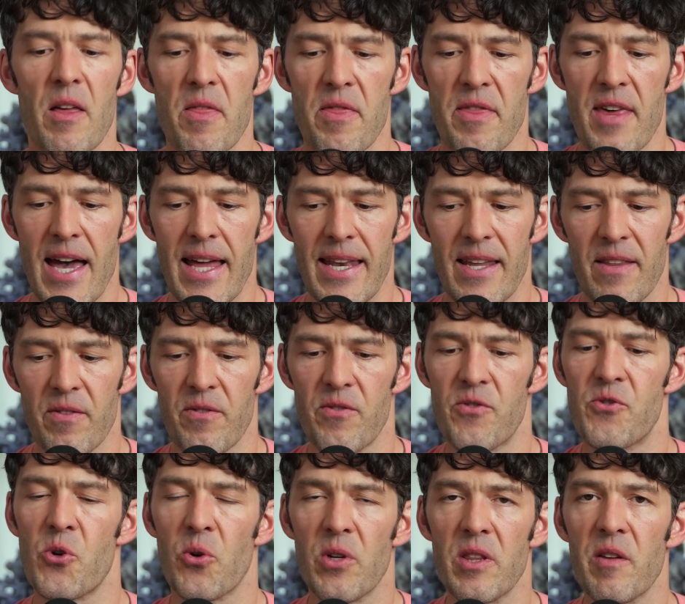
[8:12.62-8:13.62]
that
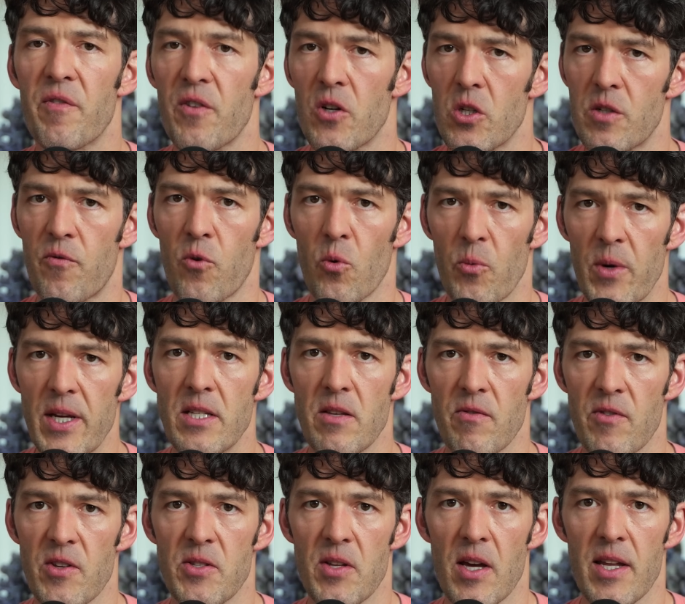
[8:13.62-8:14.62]
during the first 4 weeks
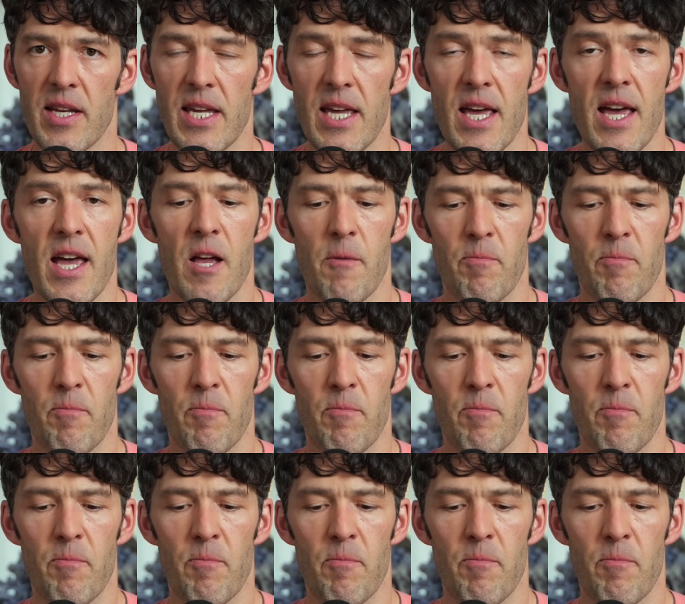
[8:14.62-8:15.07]
of the study,